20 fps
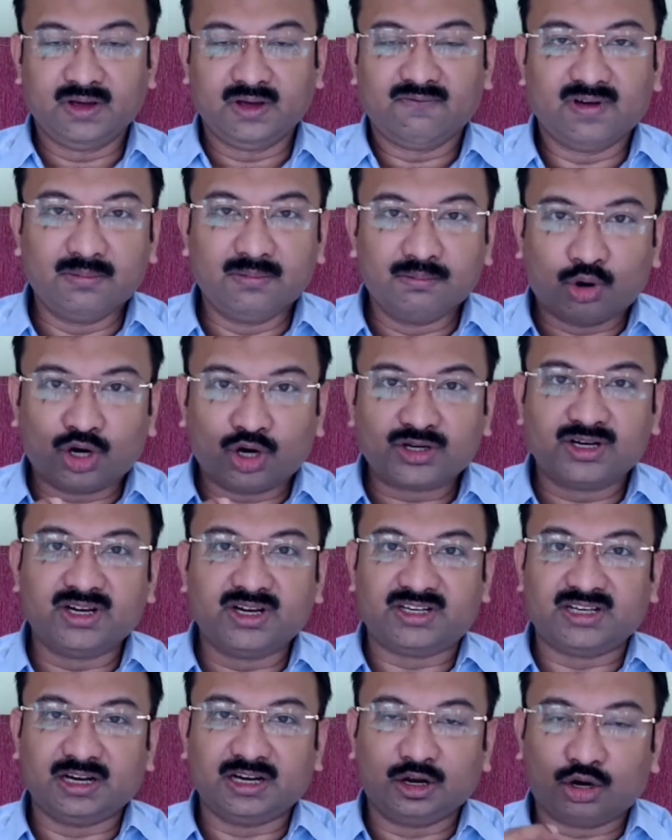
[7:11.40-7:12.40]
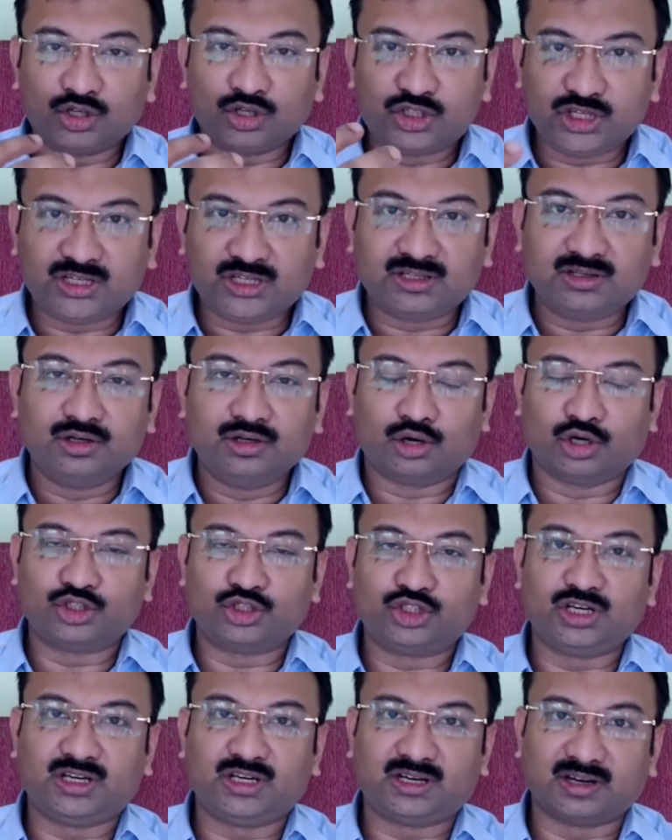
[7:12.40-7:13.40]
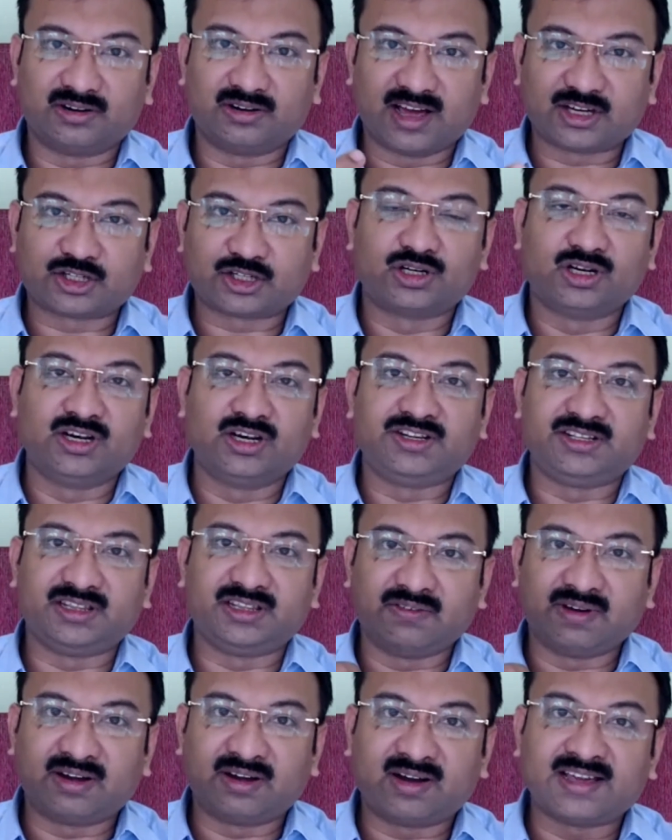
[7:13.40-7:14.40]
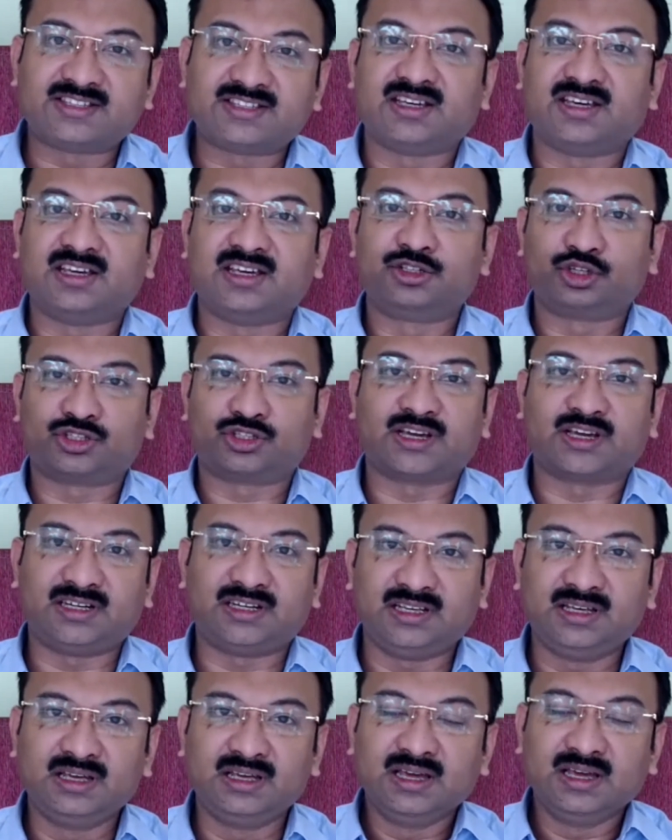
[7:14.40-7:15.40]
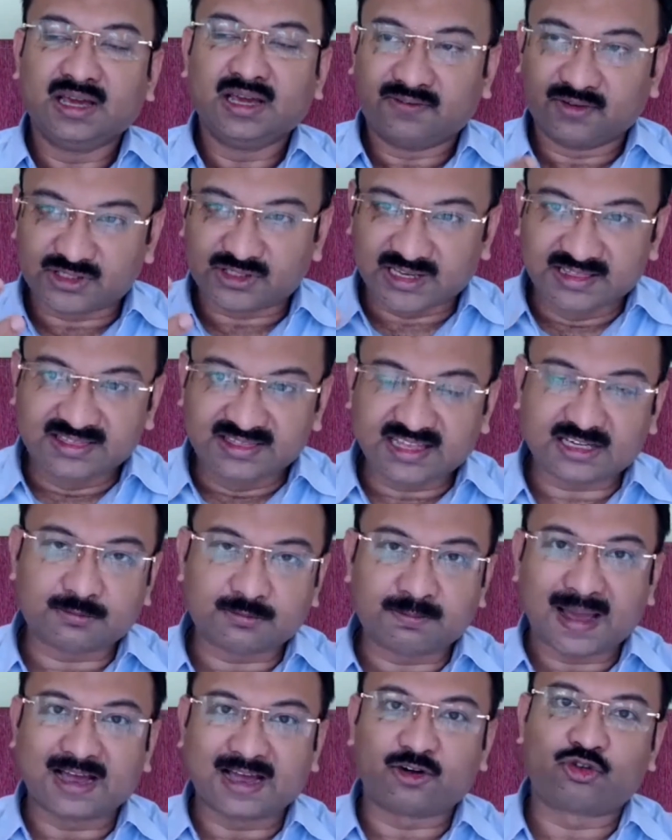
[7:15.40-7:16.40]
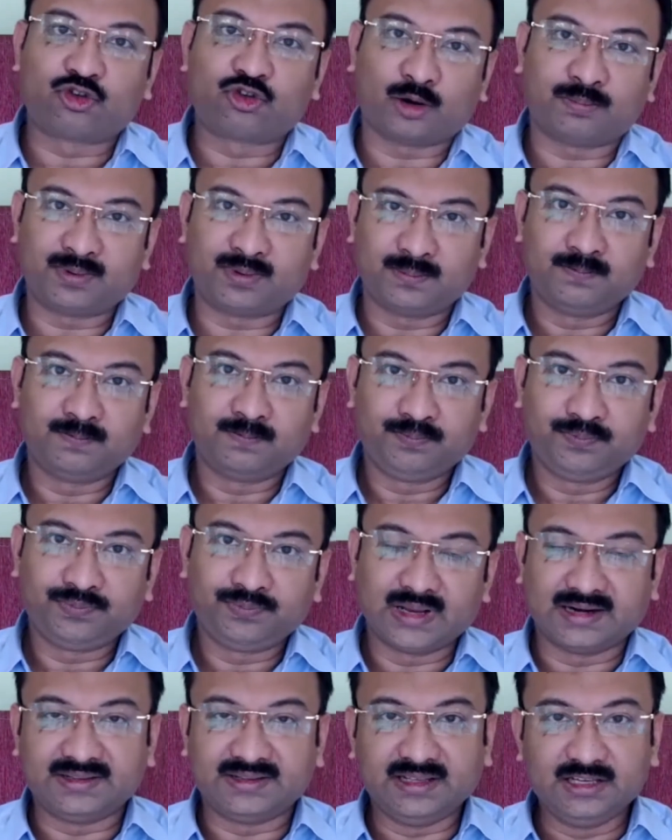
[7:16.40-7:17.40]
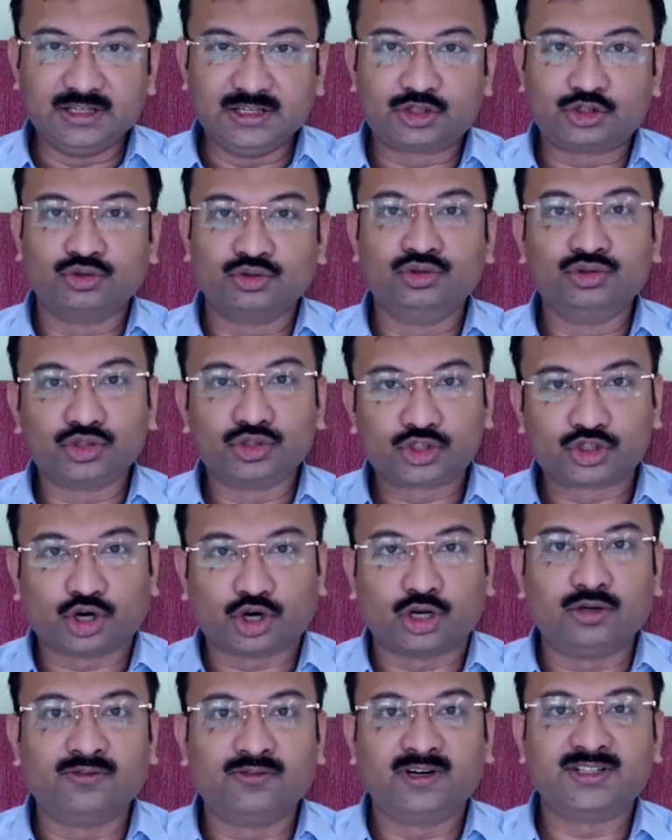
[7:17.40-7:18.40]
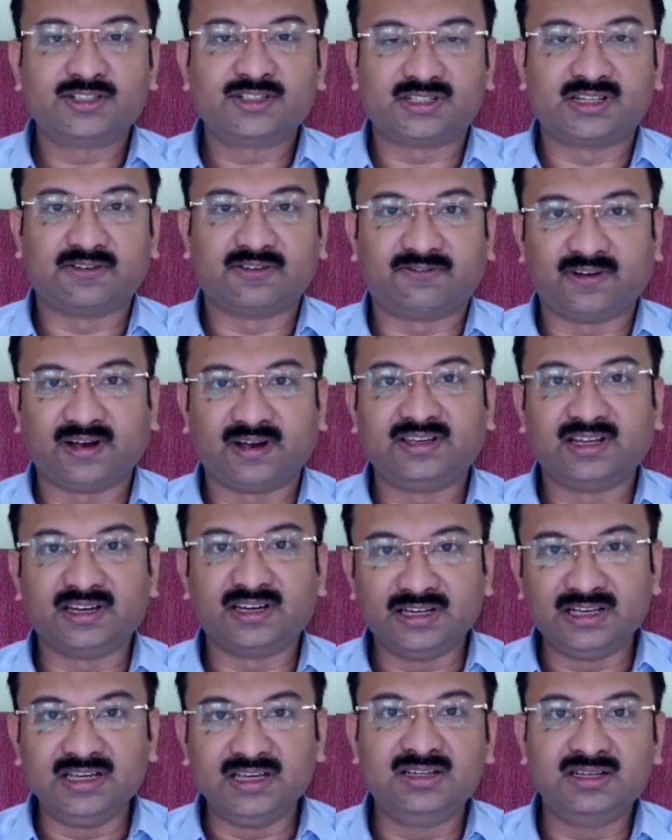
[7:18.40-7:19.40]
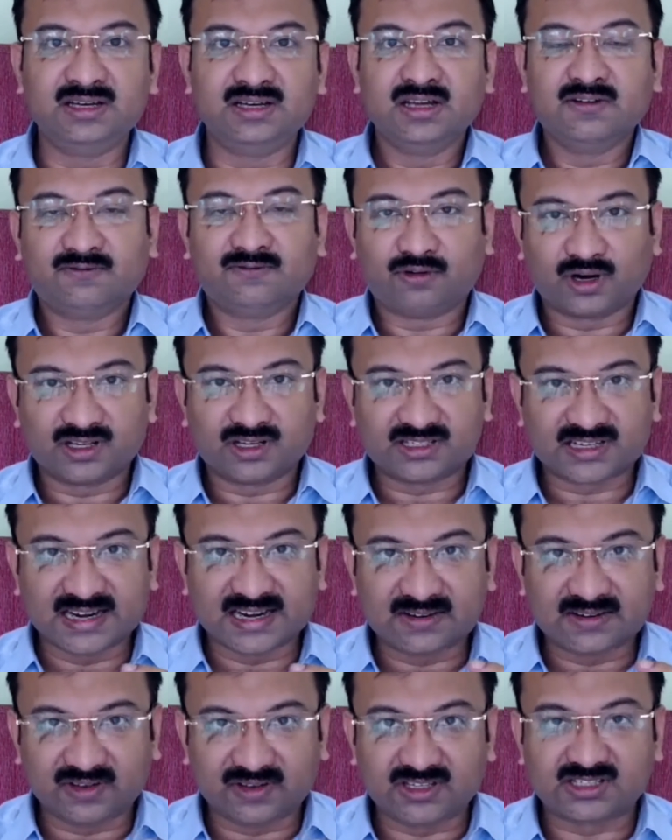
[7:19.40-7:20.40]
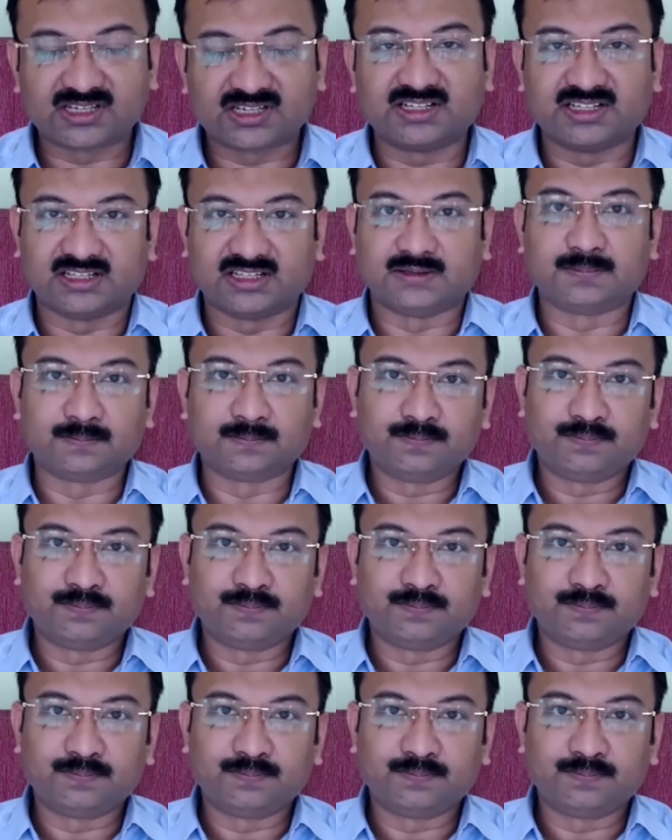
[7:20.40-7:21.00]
When modernity, logic, rationality, they were rising in society, it was in that backdrop that these two stalwarts, they felt the need for a scientific study.